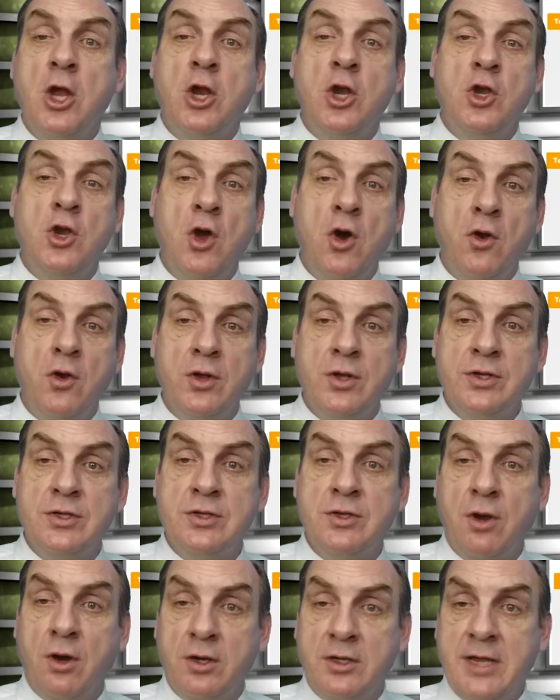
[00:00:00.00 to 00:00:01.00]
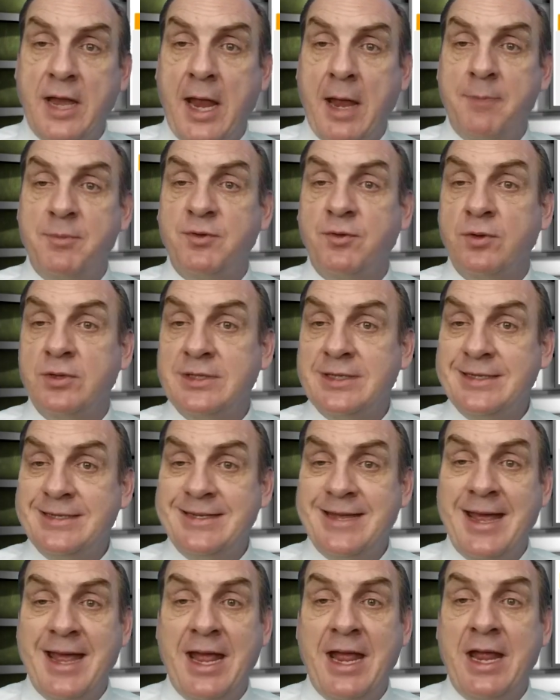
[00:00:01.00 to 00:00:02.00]
Notice there are tabs for
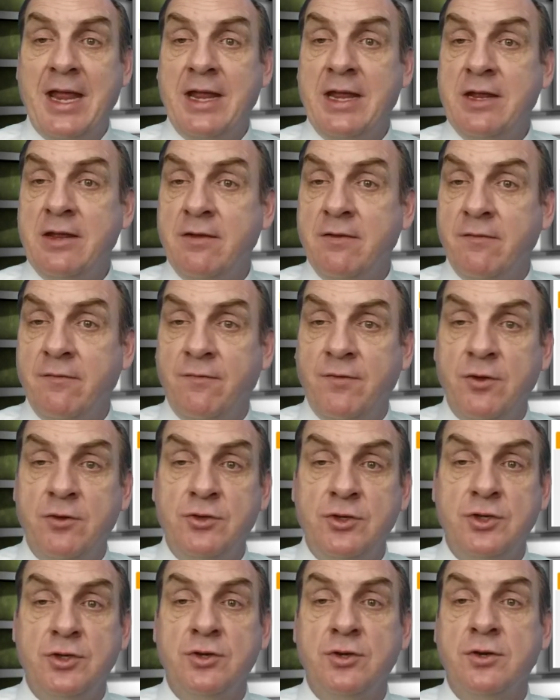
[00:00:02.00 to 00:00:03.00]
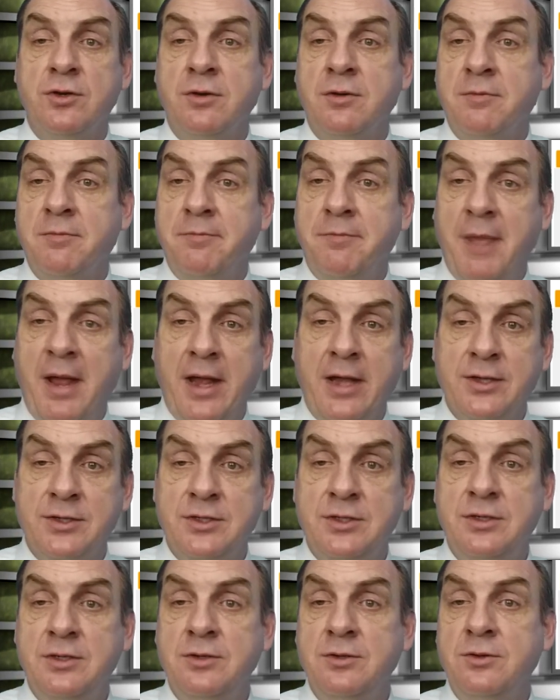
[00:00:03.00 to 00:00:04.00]
today, future, past
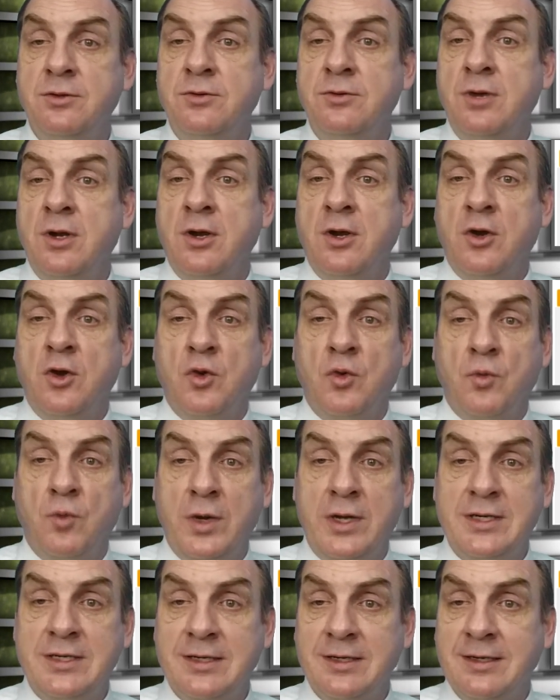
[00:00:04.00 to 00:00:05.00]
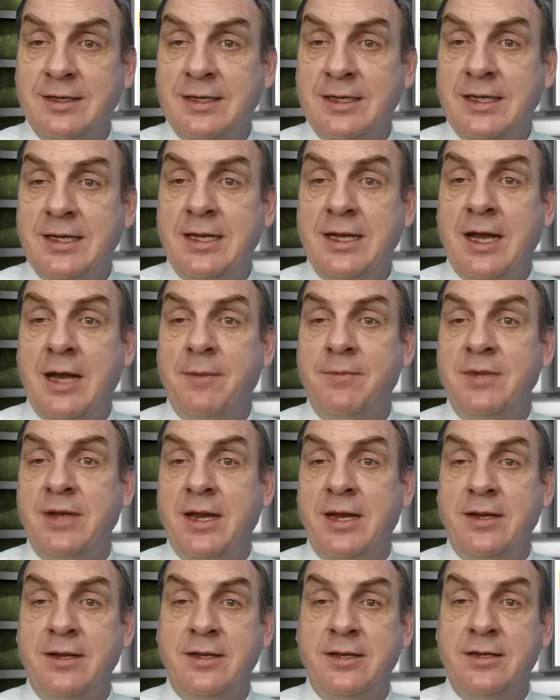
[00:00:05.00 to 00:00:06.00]
due, recently
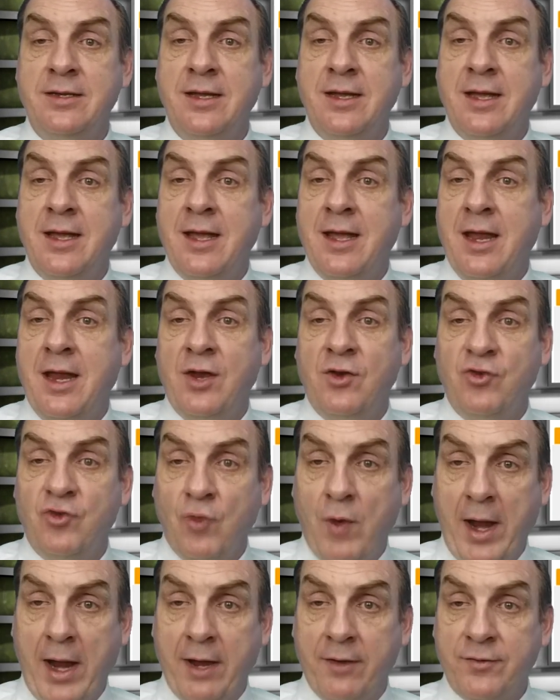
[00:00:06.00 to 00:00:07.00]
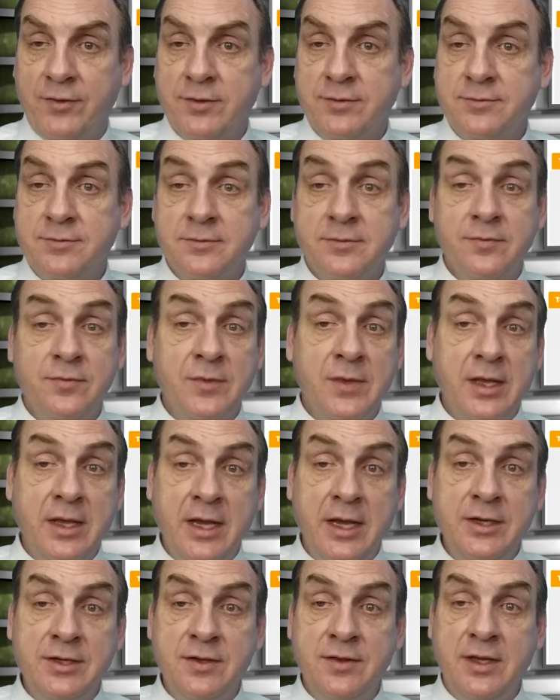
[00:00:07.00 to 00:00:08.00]
updated, and draft.
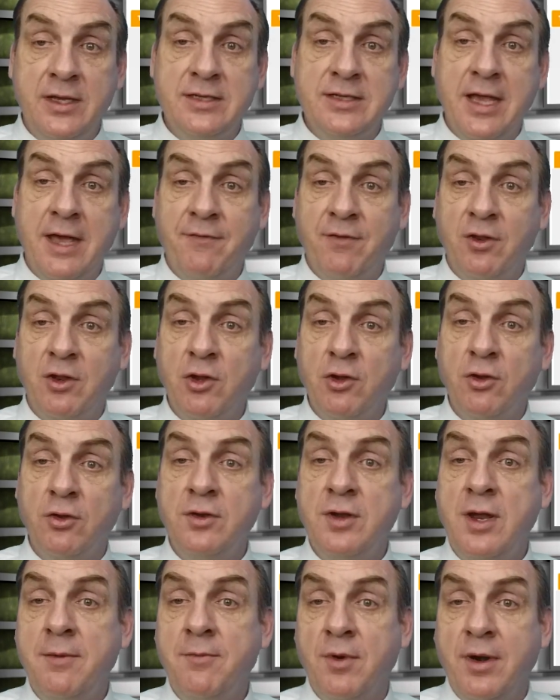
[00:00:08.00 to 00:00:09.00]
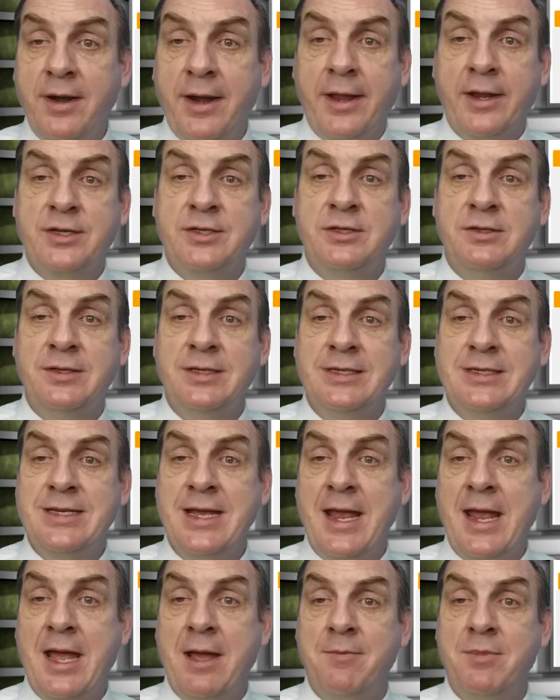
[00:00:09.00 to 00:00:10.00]
Each of these have a little number next to the
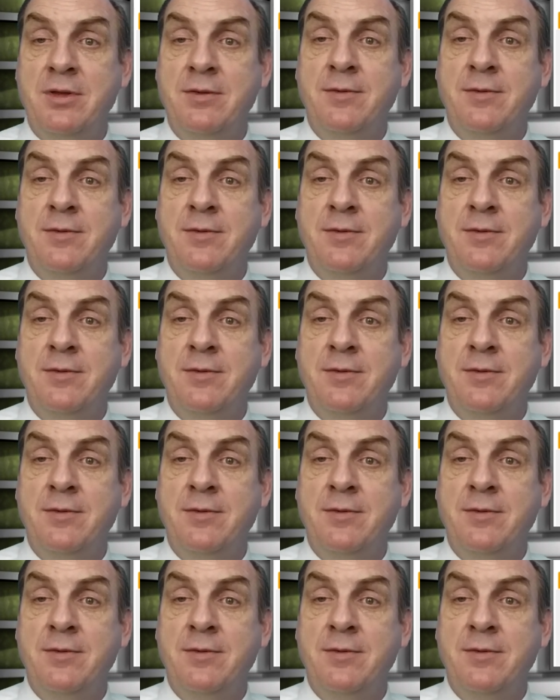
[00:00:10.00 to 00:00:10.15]
tab.